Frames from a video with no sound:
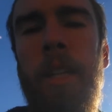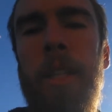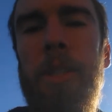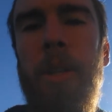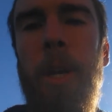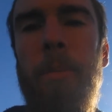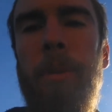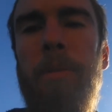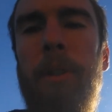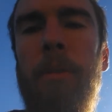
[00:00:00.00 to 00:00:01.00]
and these will help
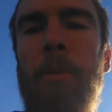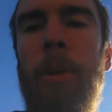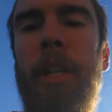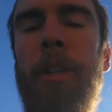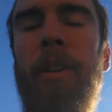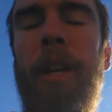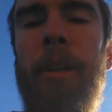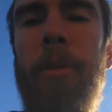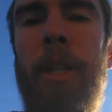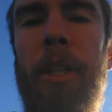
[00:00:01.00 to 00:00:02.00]
you feel more
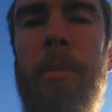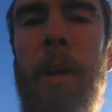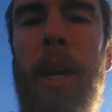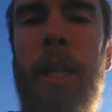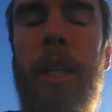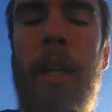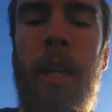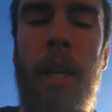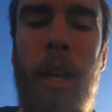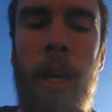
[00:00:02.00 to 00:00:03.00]
integrated within your body.
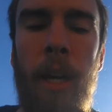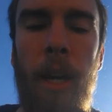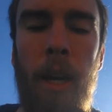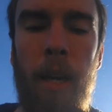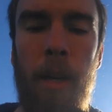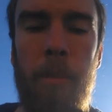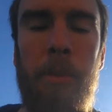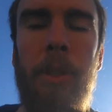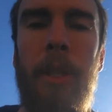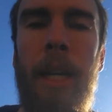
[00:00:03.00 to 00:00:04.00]

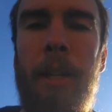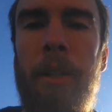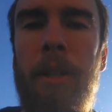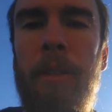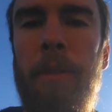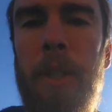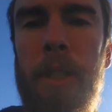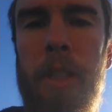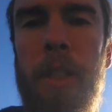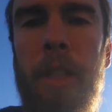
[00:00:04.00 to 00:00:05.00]
Um, so yeah, the
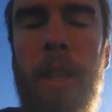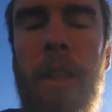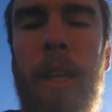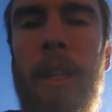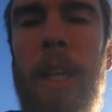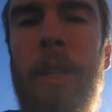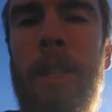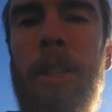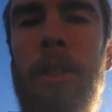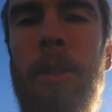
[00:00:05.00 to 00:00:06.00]
first thing that you
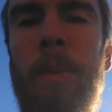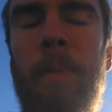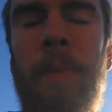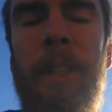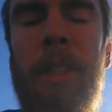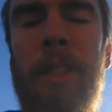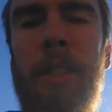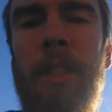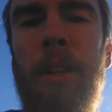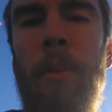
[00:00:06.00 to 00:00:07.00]
can do is to
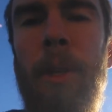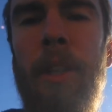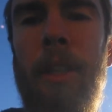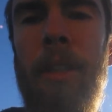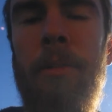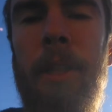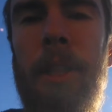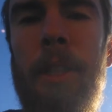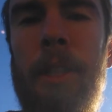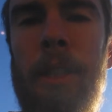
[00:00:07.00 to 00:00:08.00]
start wiggling your
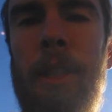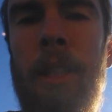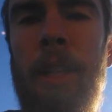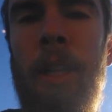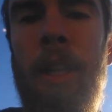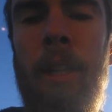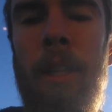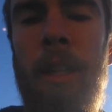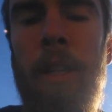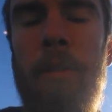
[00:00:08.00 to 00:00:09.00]
fingers
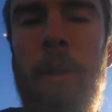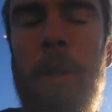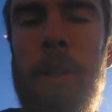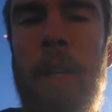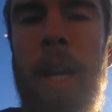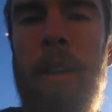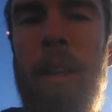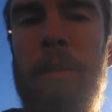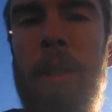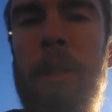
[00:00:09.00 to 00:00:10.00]
and focus on how
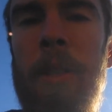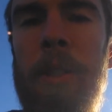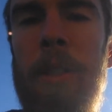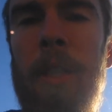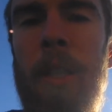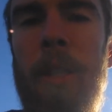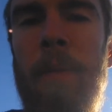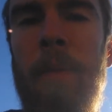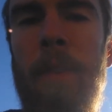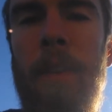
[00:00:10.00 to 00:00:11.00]
that feels
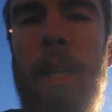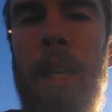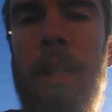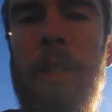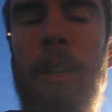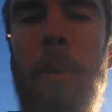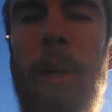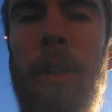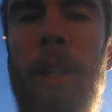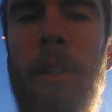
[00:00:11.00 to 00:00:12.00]
then start
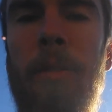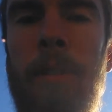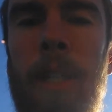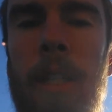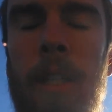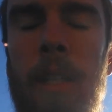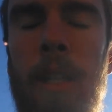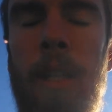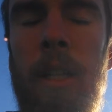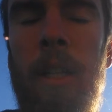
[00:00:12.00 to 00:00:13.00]
wiggling your feet
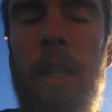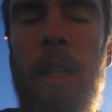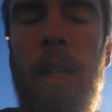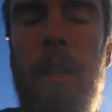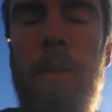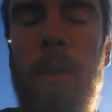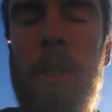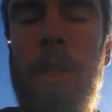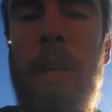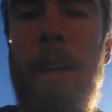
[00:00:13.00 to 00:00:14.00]
and
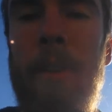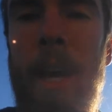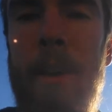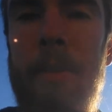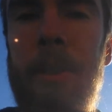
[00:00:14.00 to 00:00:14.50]
focus on how that